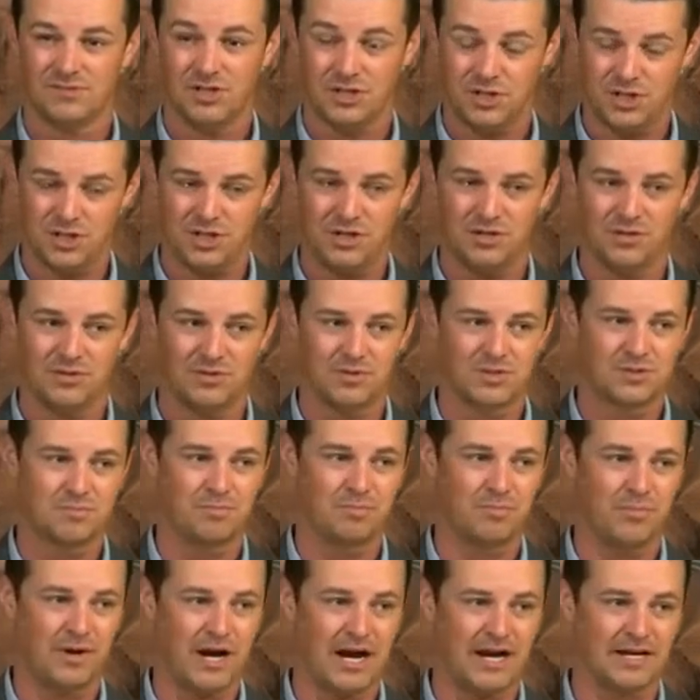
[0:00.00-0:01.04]
the Jews,
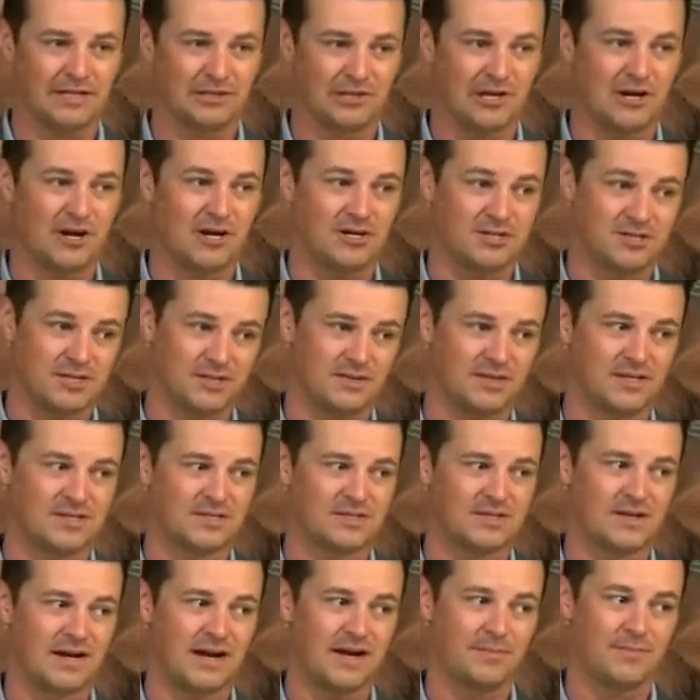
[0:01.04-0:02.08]
by and large at this
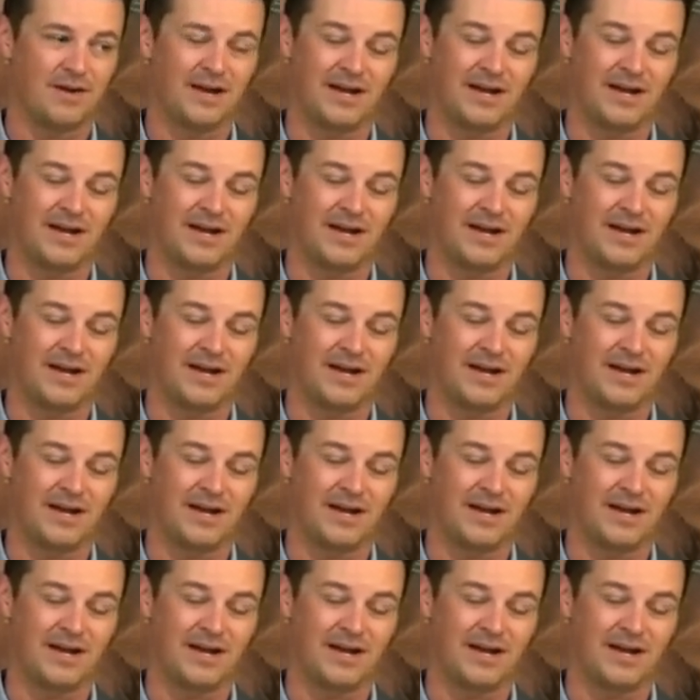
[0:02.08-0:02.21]
time,